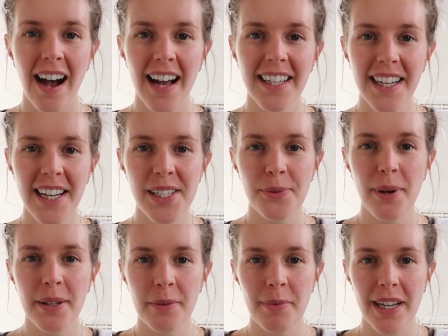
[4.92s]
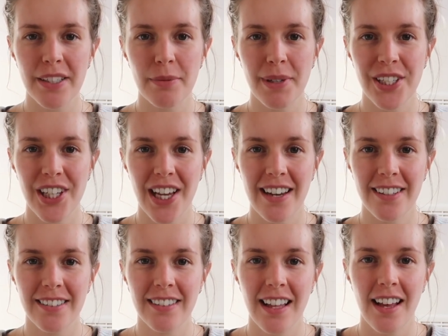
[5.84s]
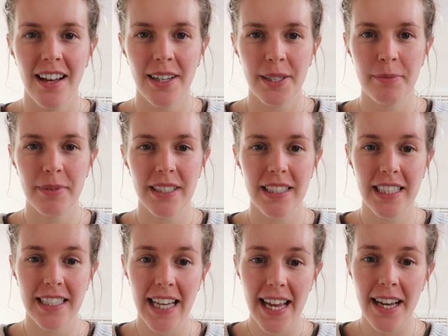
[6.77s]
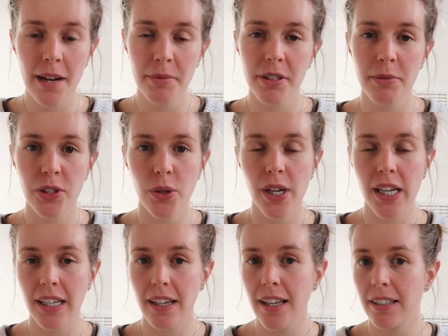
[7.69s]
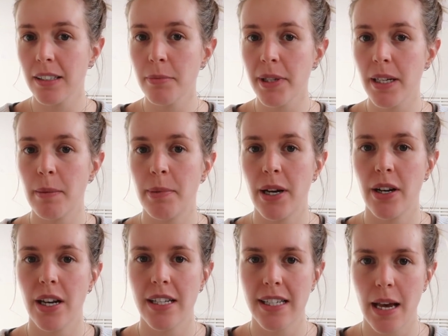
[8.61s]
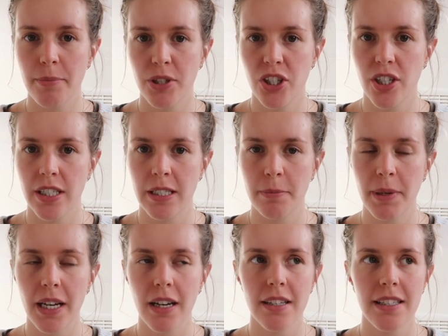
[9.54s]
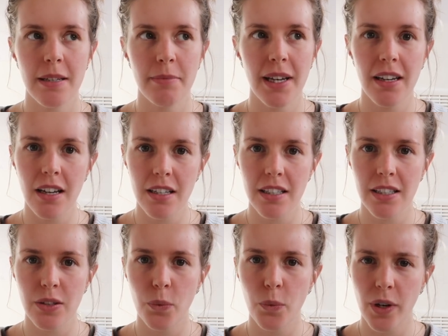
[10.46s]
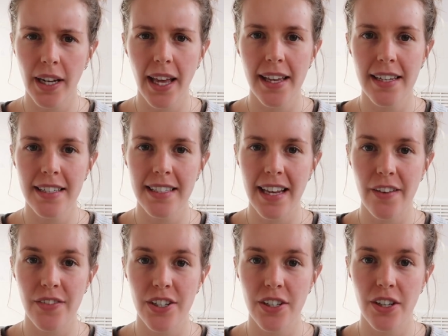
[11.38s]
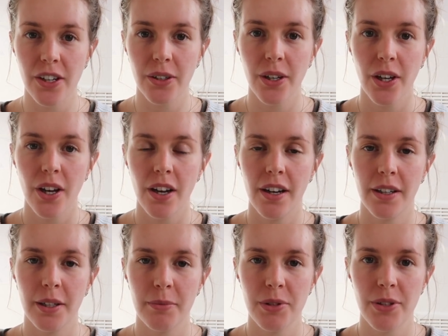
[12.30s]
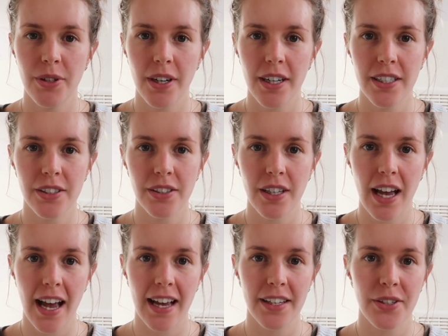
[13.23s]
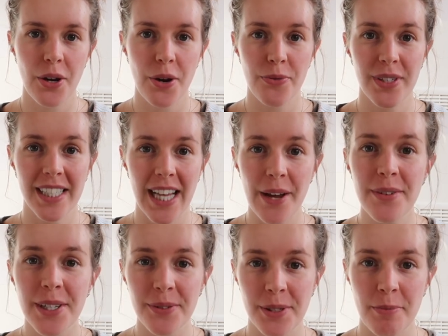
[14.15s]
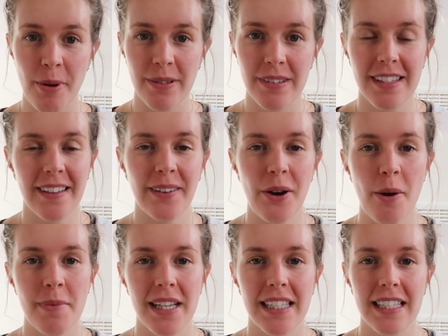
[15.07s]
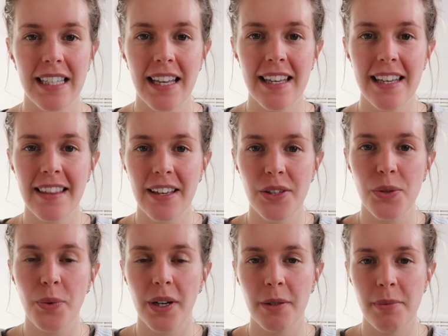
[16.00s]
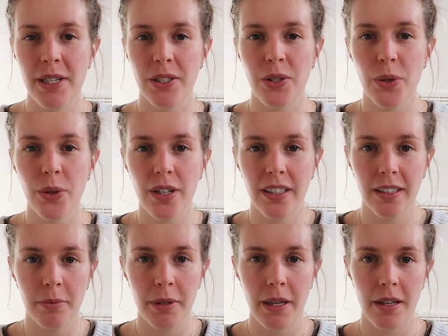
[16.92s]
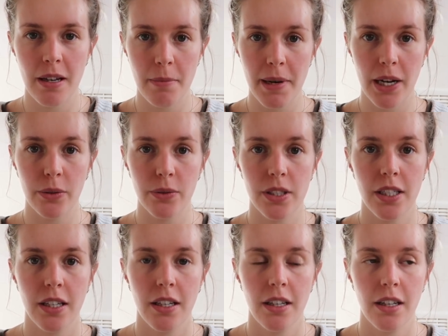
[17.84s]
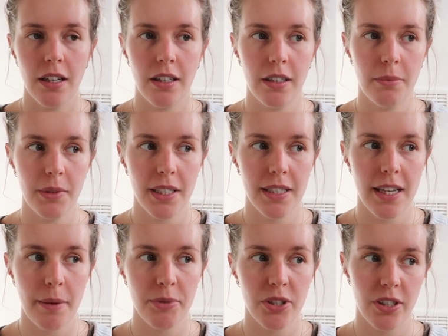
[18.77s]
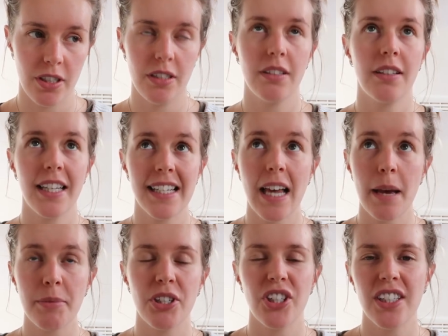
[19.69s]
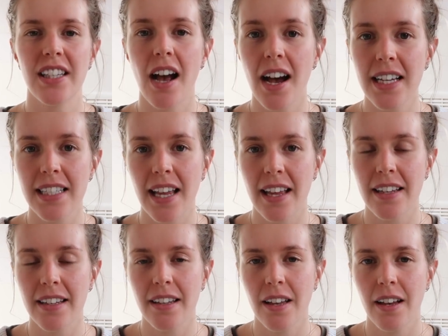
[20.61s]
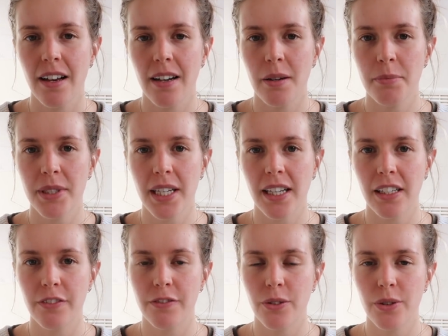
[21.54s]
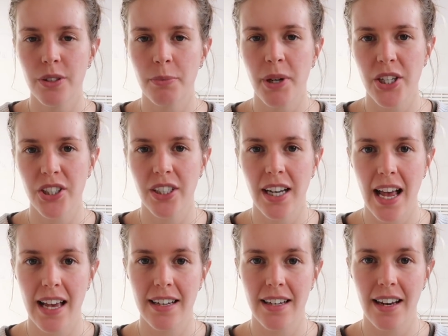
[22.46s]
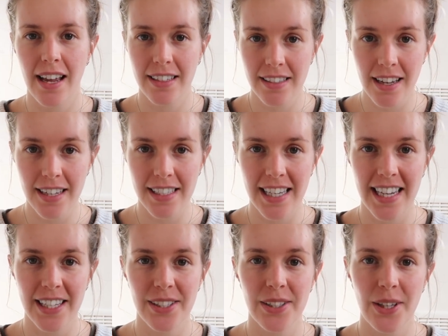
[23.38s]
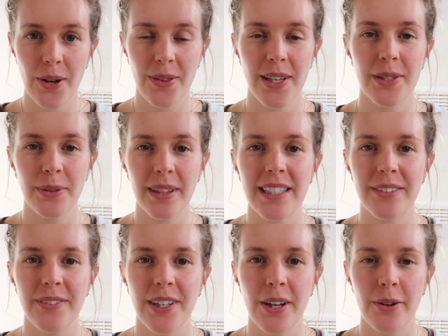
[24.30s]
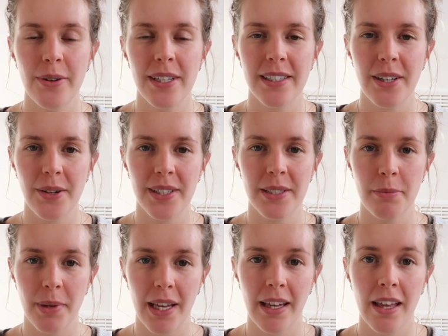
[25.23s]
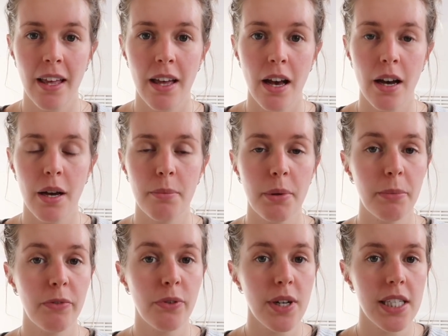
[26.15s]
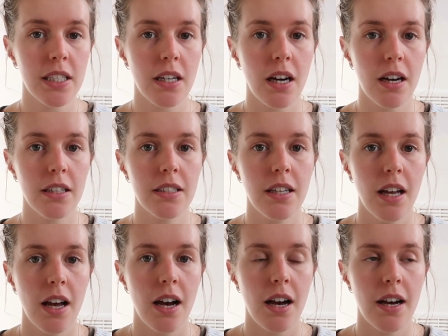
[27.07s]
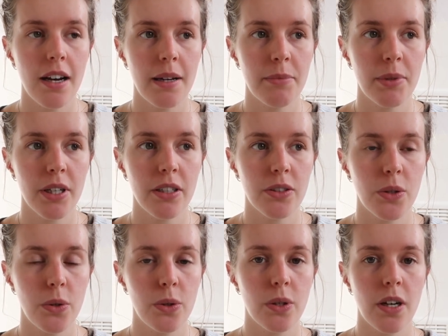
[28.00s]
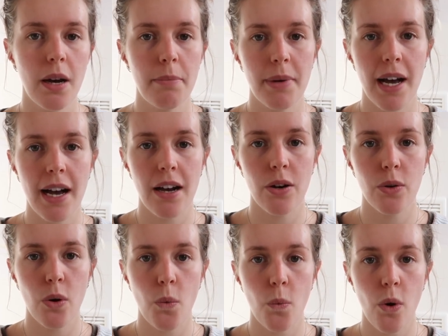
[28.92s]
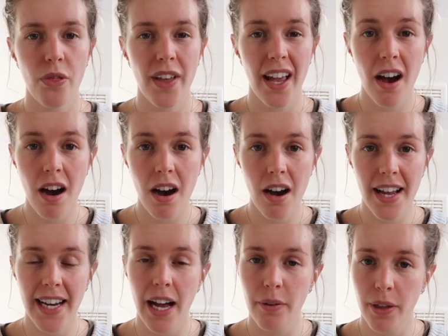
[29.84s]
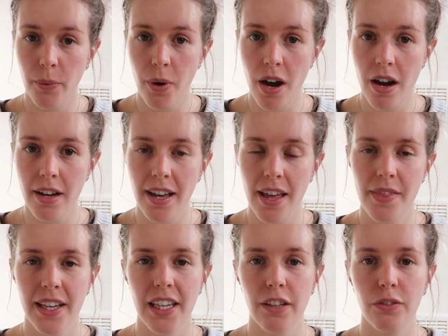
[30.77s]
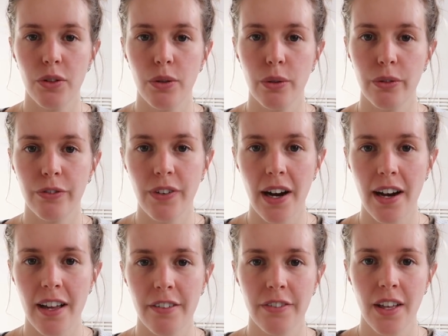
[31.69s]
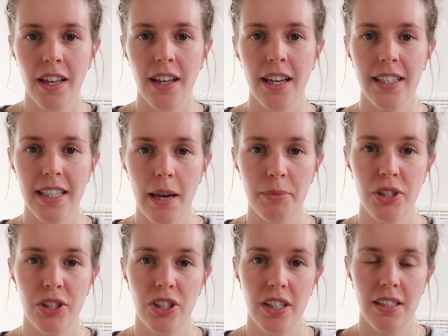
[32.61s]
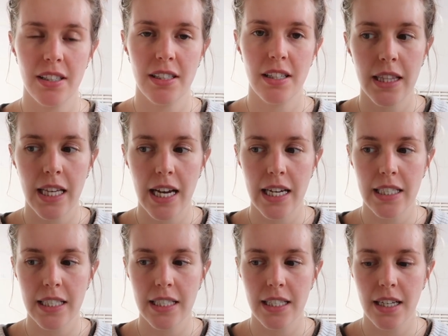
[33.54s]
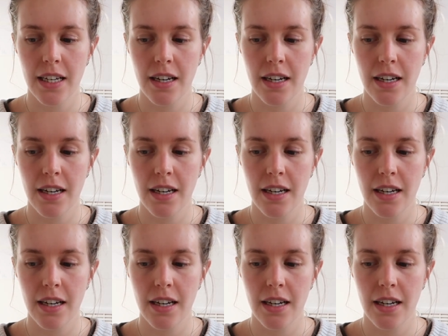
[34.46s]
Hi guys, welcome back to my channel. Today I'm going to be talking a little bit about adaptogens because in my last What I Ate in a Day video, you guys had a resounding response in the comments saying that you wanted me to talk a little bit about the adaptogens that I take, particularly for depression and anxiety. So that's what this video is going to be. But before I start, I'm going to talk about what they are and how they work, and then give you 5 adaptogens that